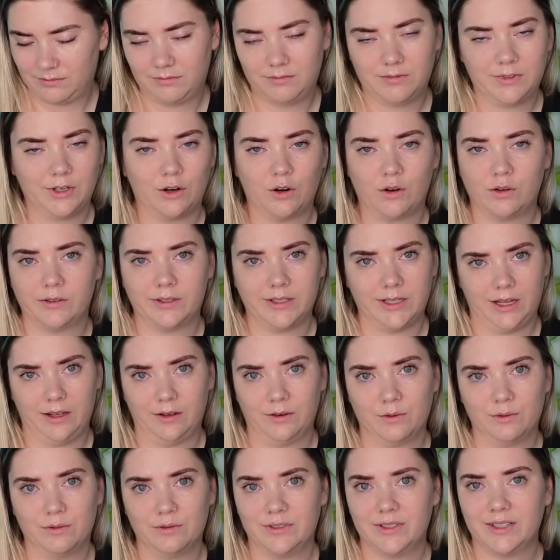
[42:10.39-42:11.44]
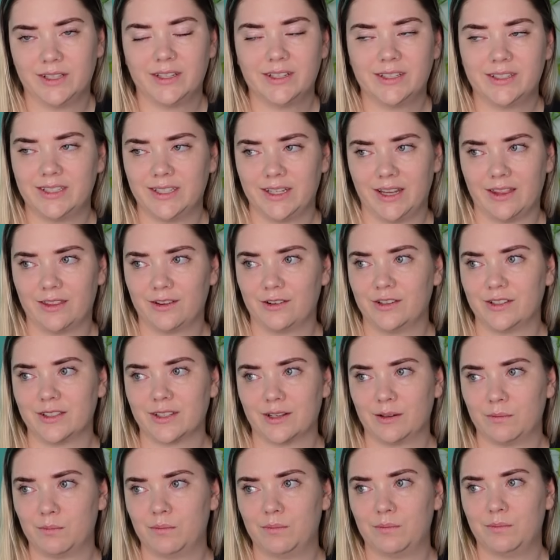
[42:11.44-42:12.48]
they're all tangled together. It's
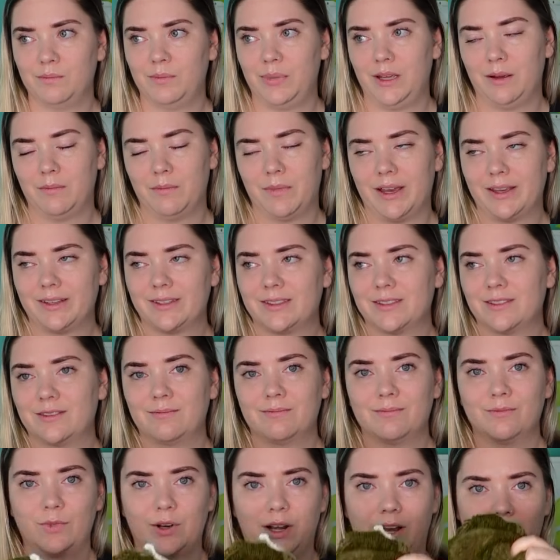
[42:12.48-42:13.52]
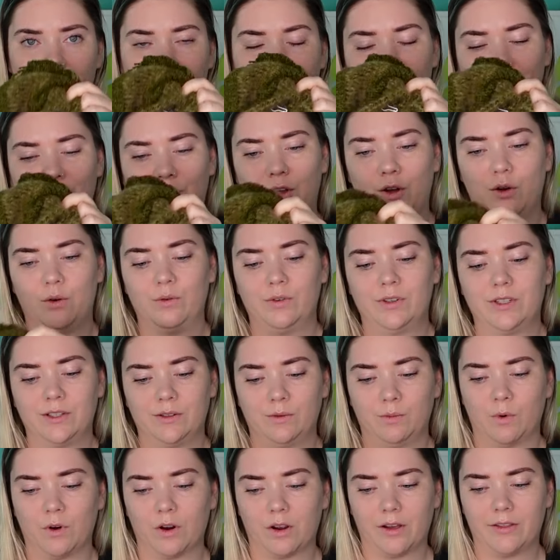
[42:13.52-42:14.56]
gonna be a mess when I go to
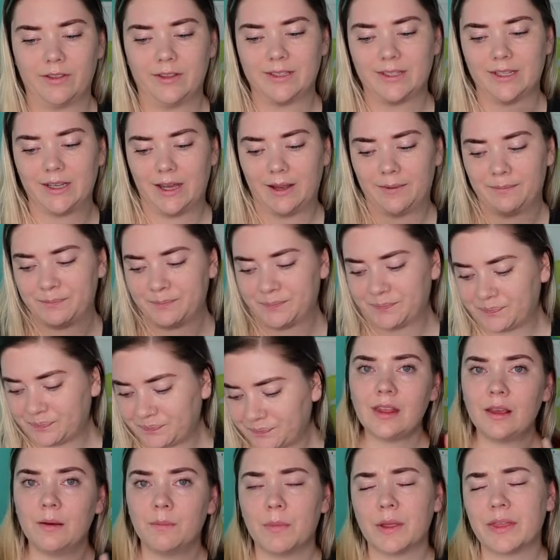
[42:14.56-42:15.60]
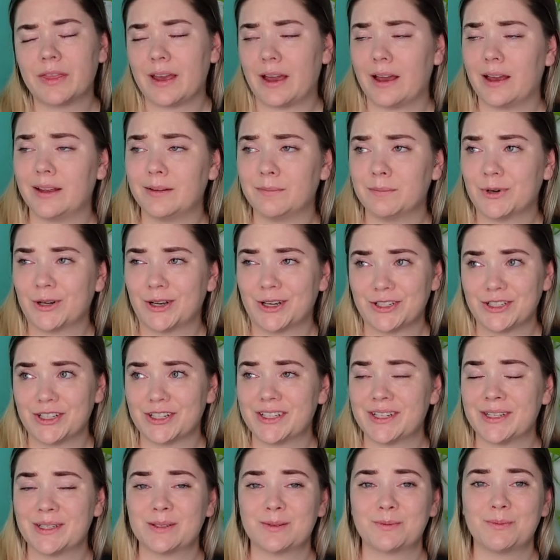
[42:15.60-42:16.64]
work on this again. But that project
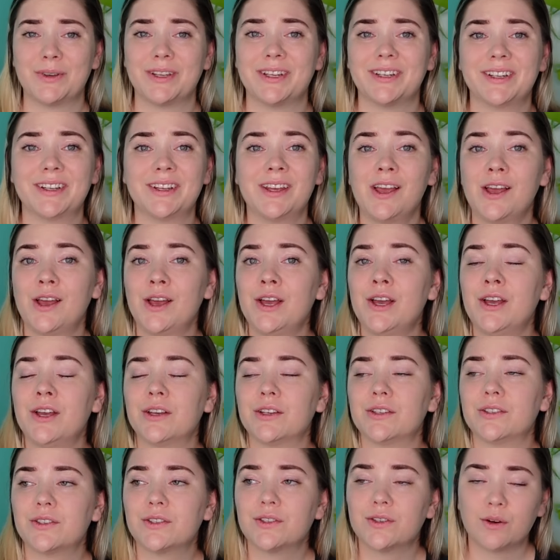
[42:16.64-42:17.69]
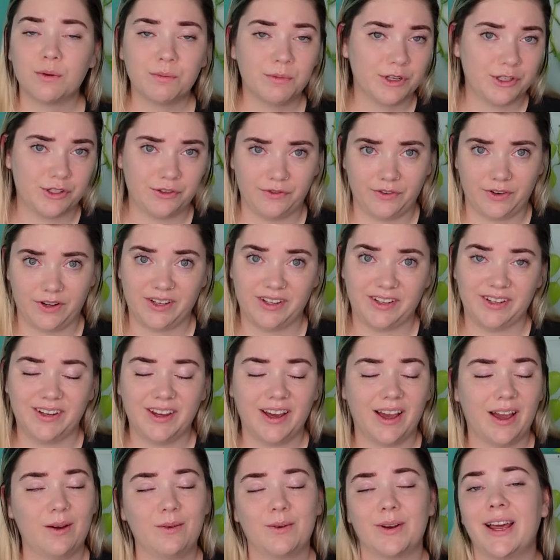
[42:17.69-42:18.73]
has been so much fun.
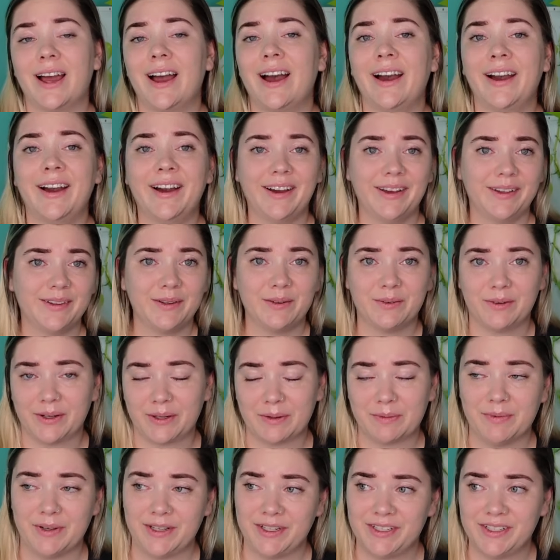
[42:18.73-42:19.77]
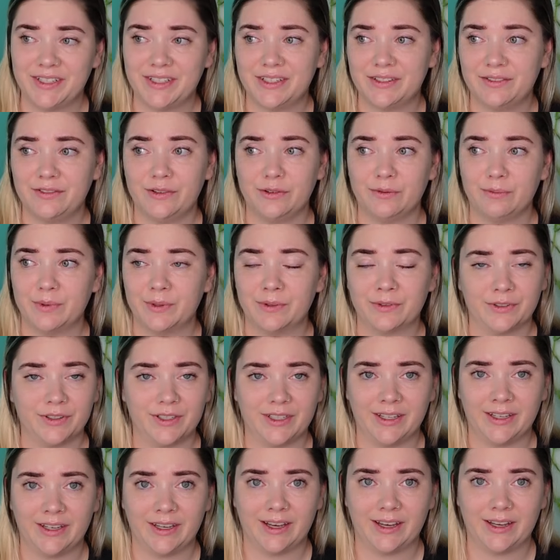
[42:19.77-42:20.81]
I would highly recommend it if you've been
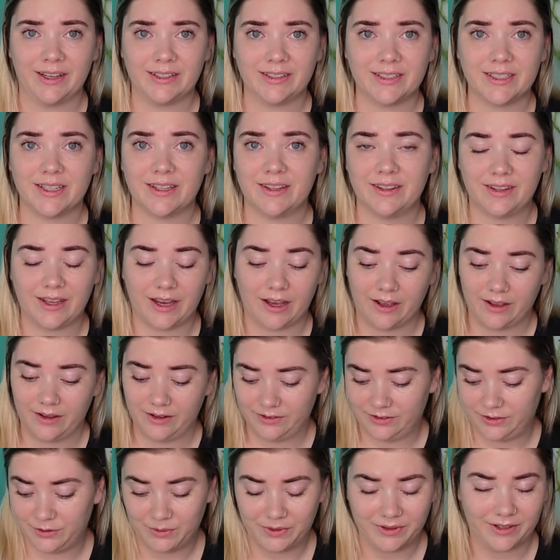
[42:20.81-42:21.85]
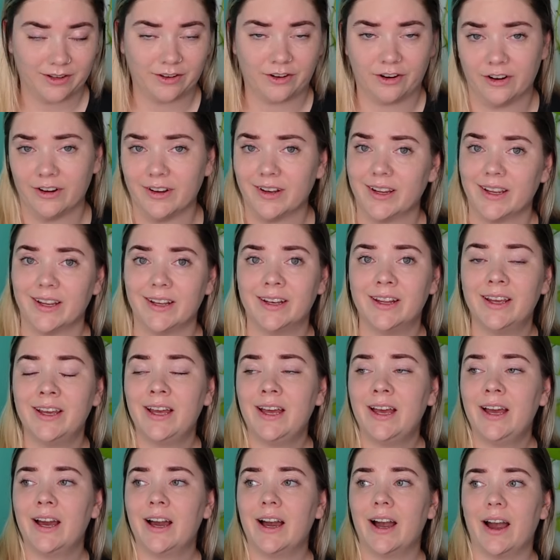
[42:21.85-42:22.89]
looking at that, doing that cardigan.
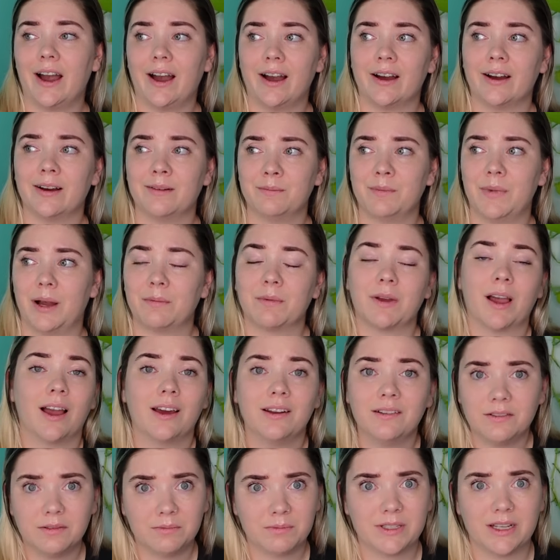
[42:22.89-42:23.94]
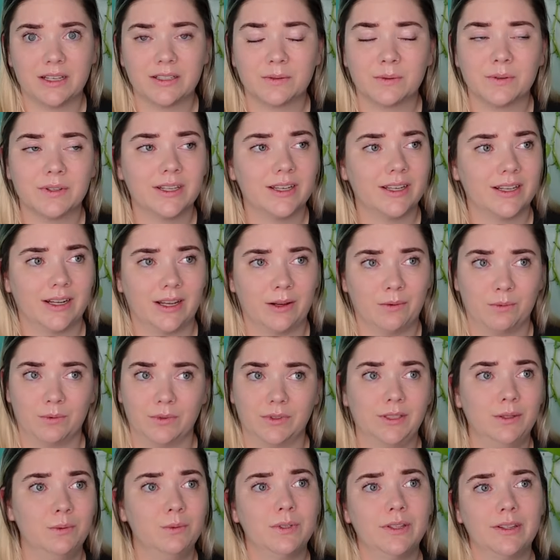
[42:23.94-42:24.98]
Um, I'm kind of obsessed with it and I
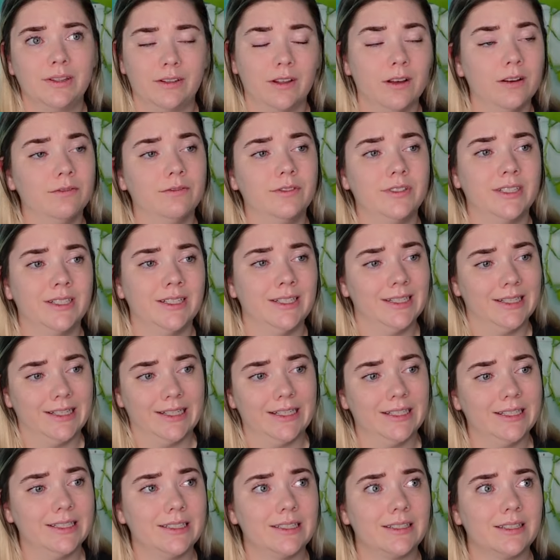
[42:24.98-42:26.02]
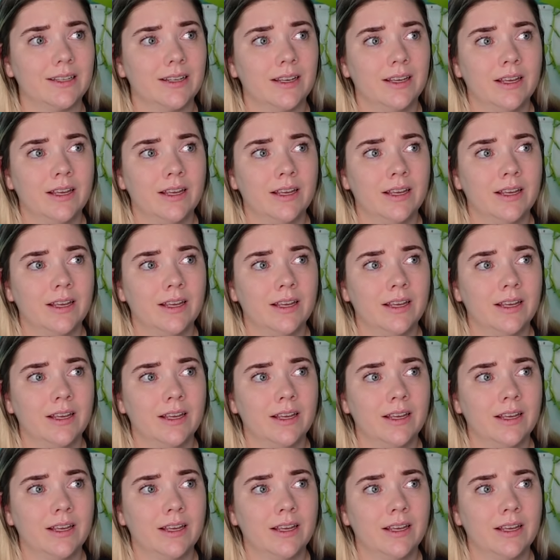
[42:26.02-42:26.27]
really would love to knit